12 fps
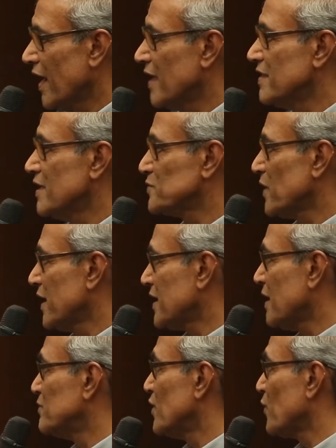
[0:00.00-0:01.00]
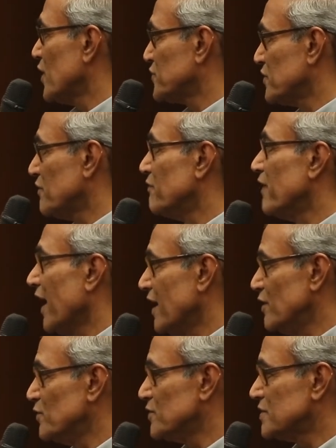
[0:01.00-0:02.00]
And that's why I come to the question of
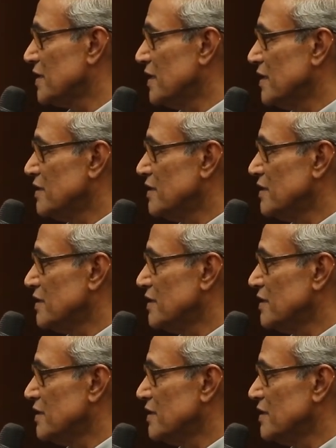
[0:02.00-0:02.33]
values.